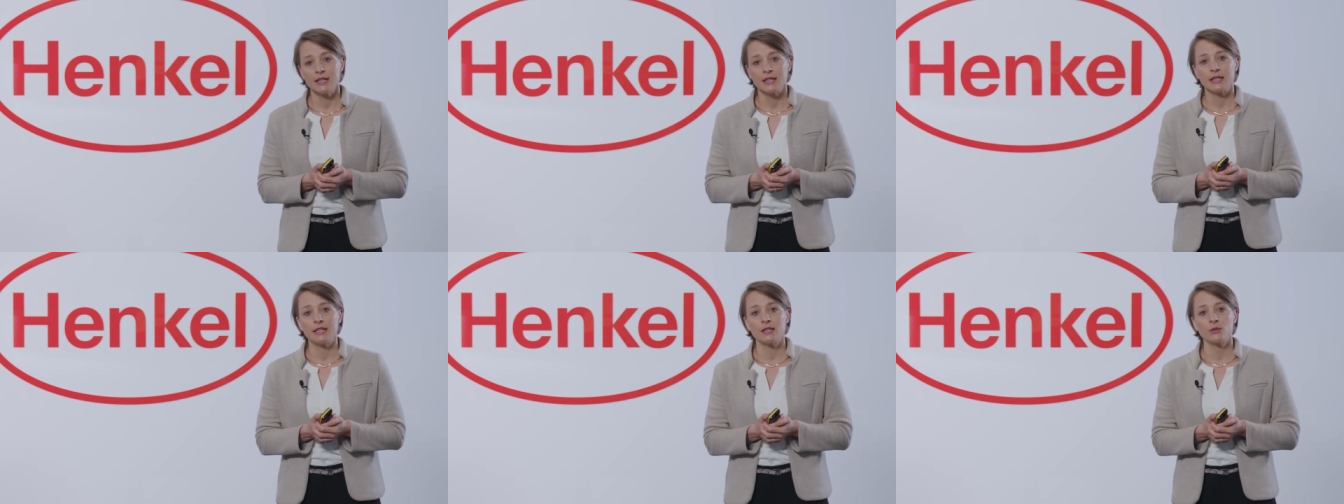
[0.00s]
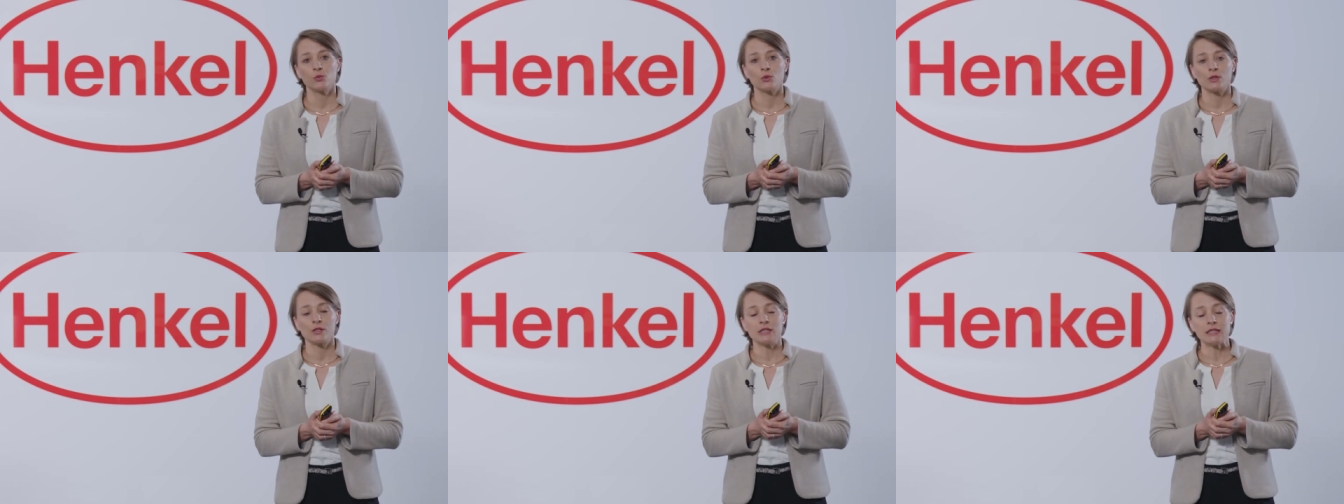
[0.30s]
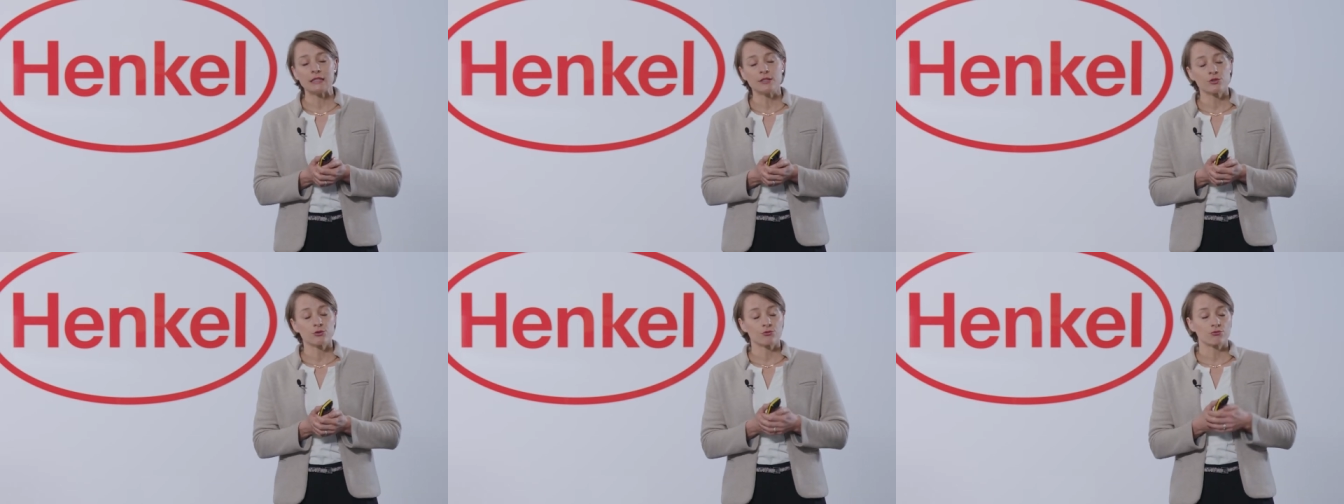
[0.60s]
it will
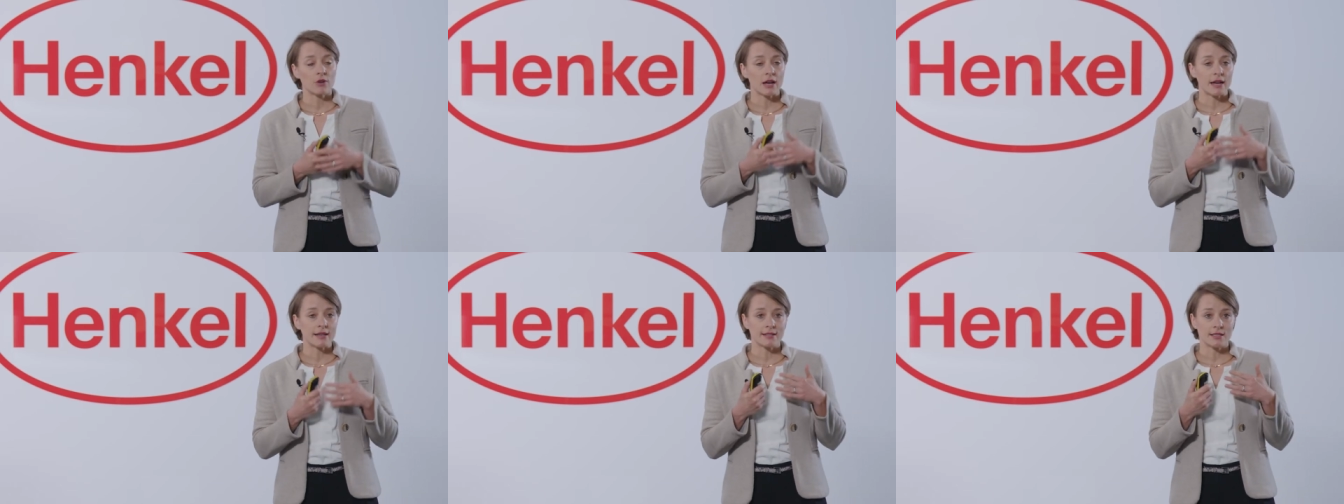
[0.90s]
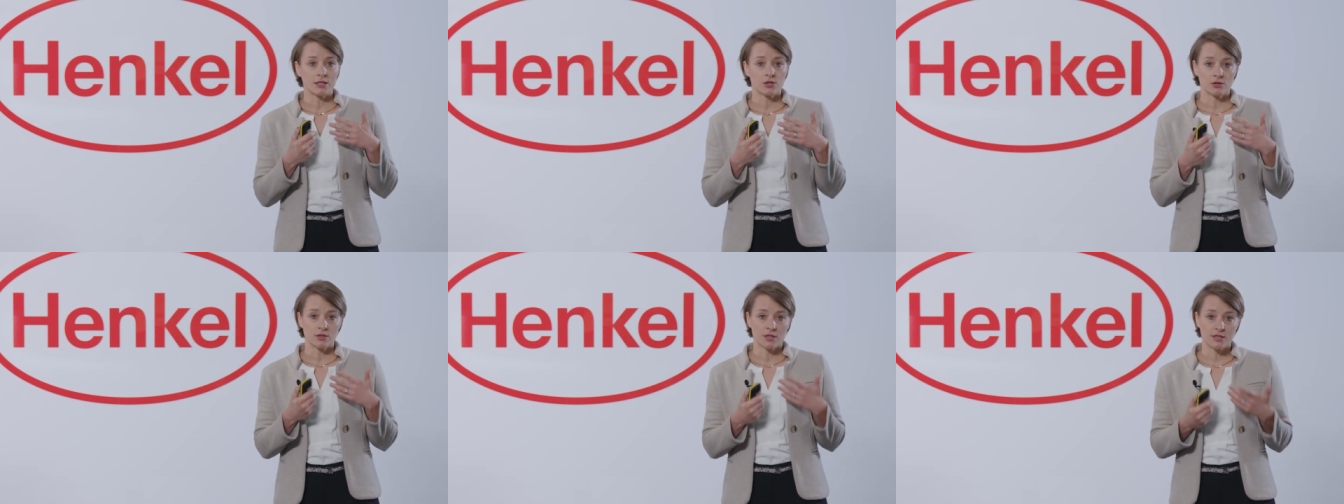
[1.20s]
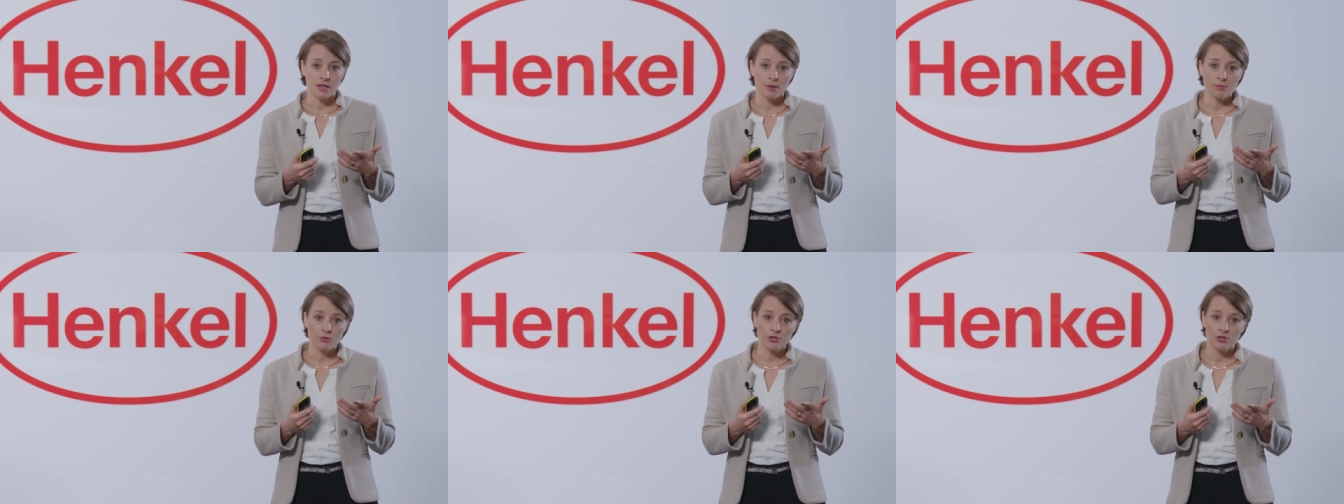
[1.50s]
lead to rising
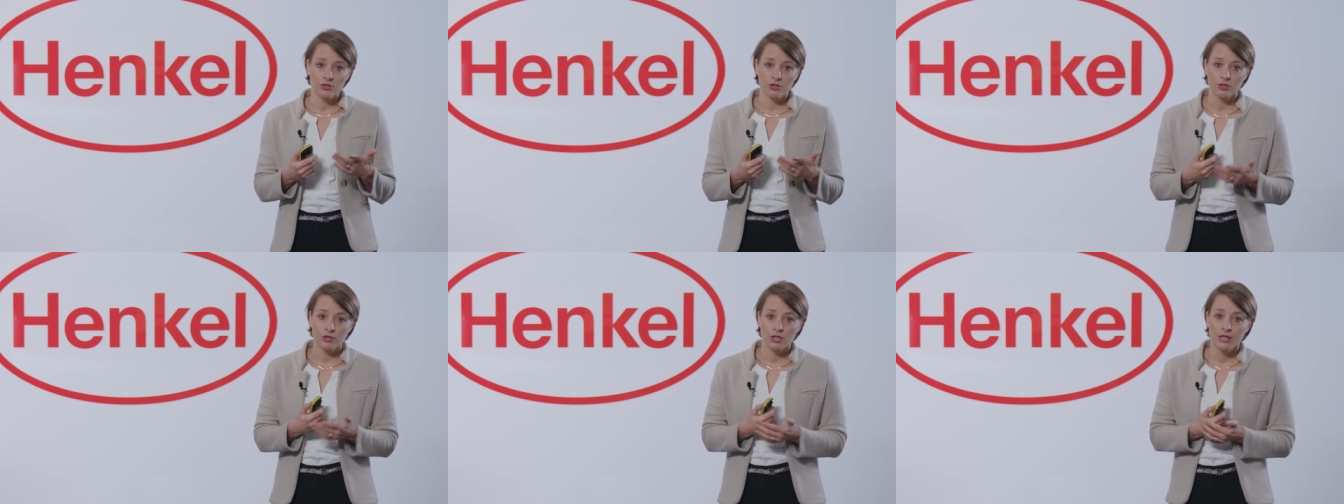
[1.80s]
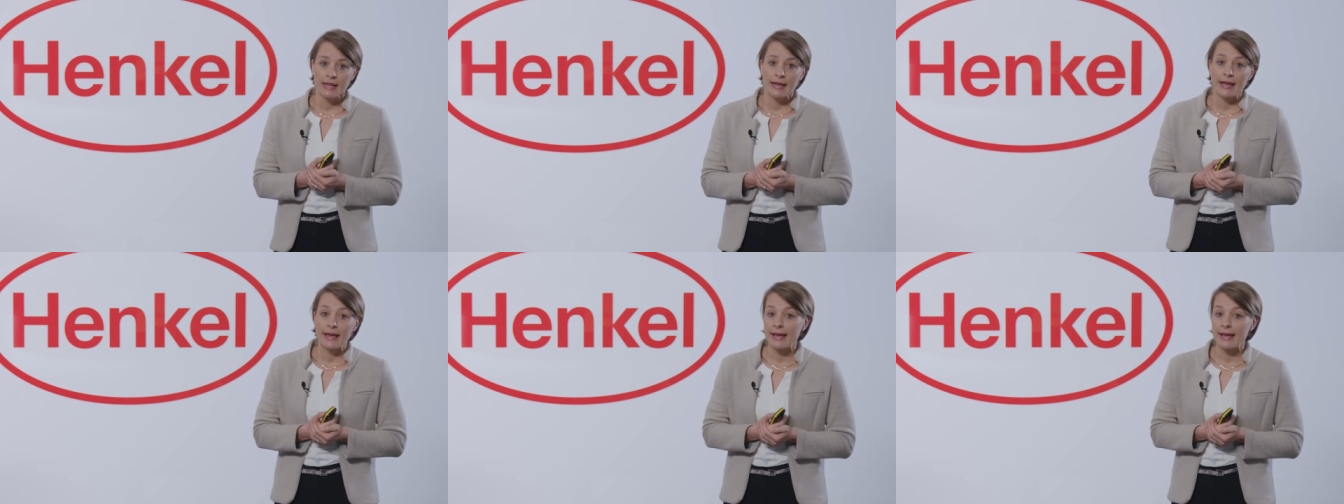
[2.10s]
consumption